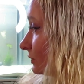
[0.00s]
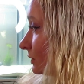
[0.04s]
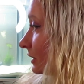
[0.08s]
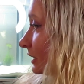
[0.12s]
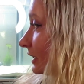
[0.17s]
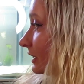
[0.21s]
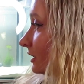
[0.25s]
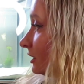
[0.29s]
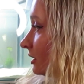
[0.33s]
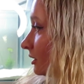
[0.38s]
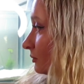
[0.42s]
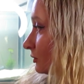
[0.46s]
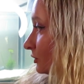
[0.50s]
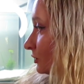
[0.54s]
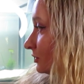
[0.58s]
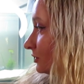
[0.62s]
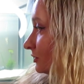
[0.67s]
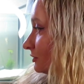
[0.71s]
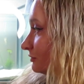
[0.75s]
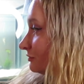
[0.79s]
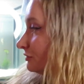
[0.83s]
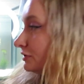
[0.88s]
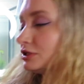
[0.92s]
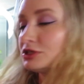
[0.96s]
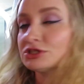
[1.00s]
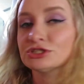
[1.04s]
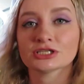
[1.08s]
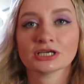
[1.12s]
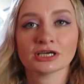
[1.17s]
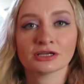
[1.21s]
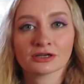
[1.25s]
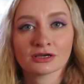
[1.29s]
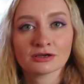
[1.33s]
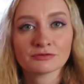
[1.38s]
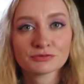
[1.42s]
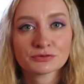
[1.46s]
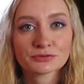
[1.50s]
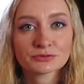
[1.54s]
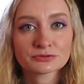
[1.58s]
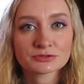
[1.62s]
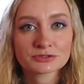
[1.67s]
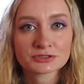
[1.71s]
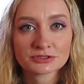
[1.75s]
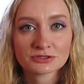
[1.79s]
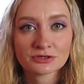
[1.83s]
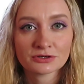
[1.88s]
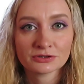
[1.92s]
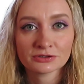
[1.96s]
little cleanup crayfish, and I've
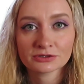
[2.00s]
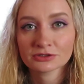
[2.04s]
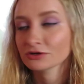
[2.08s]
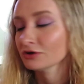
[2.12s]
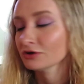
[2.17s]
also